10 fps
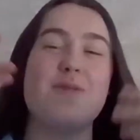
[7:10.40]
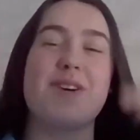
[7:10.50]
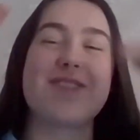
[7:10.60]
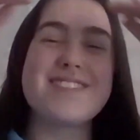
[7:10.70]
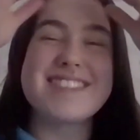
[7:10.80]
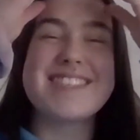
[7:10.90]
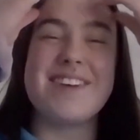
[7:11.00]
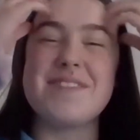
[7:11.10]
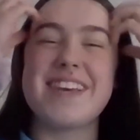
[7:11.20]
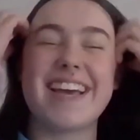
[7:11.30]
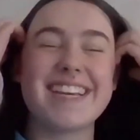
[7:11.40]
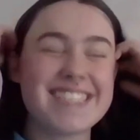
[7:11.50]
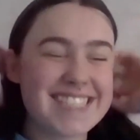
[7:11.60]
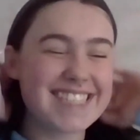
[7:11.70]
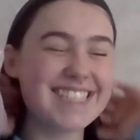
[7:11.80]
words someday.
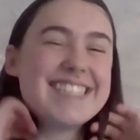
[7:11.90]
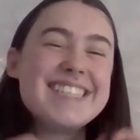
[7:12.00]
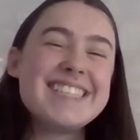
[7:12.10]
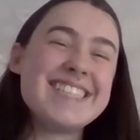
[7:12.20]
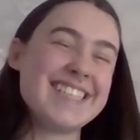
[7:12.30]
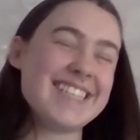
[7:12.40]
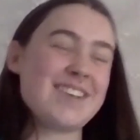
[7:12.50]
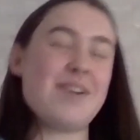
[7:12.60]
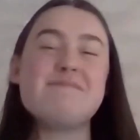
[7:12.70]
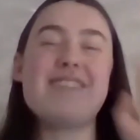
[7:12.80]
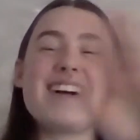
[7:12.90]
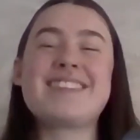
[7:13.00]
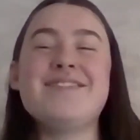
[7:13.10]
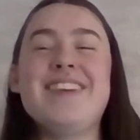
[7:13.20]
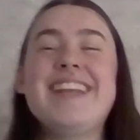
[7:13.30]
Come back
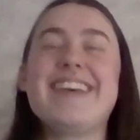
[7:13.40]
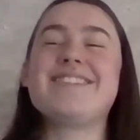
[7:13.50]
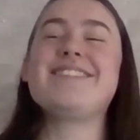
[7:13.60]
to me later